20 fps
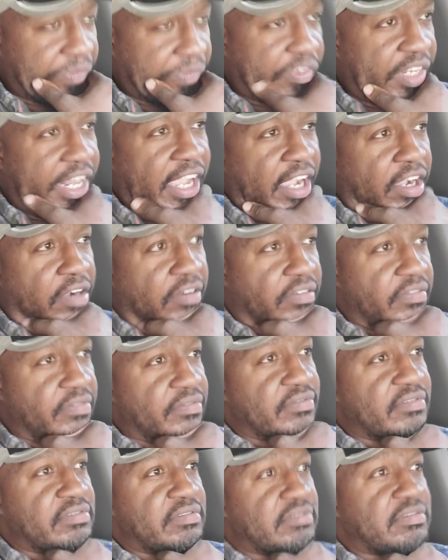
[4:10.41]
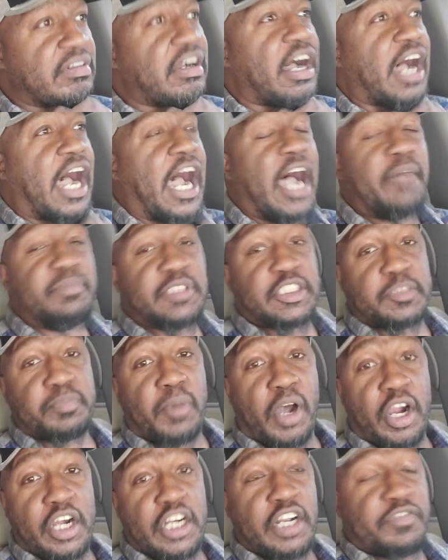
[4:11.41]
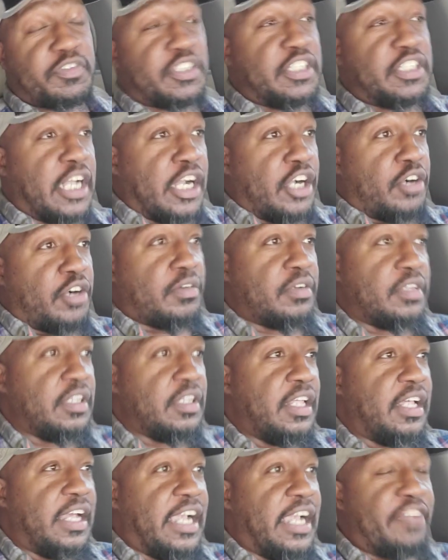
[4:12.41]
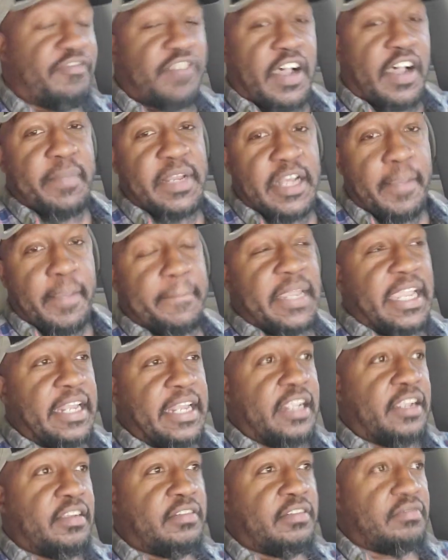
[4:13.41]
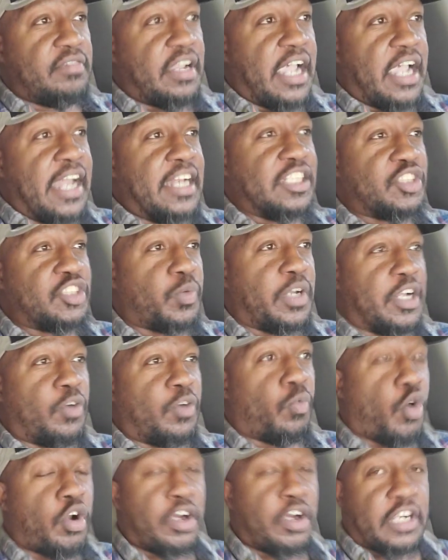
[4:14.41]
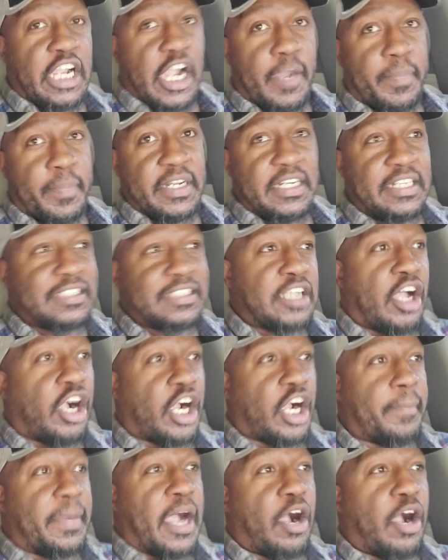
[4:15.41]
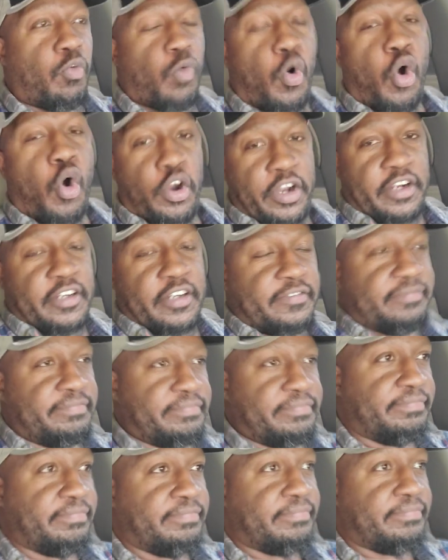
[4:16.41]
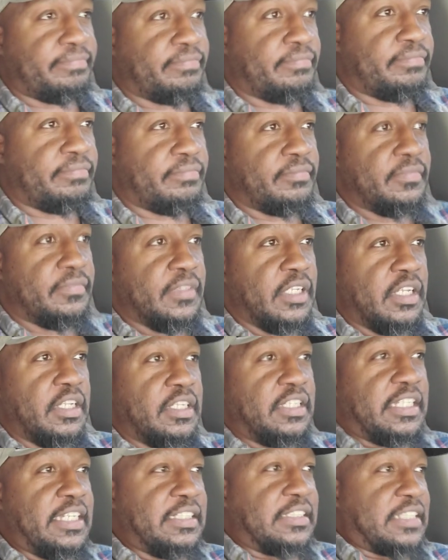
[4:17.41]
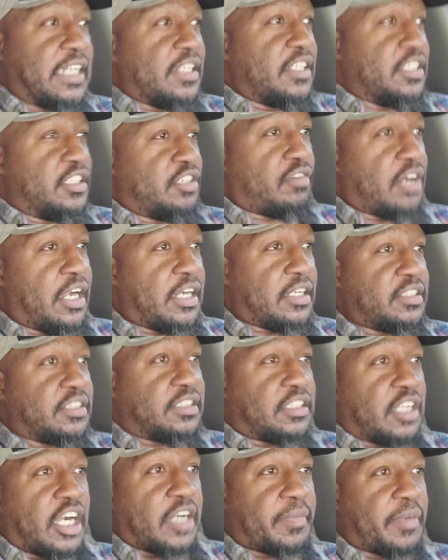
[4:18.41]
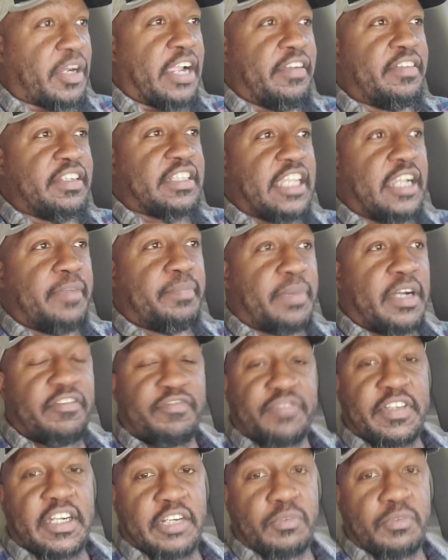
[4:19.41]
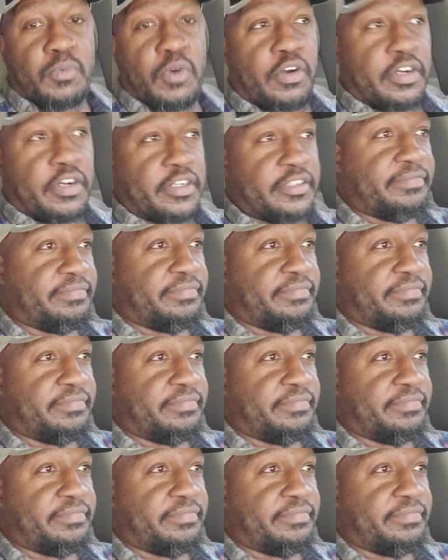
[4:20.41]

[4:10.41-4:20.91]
Now, I'm smart enough to know if I'm in a meeting and it's with a water company to talk about water, these other directors talk about everything but fucking water.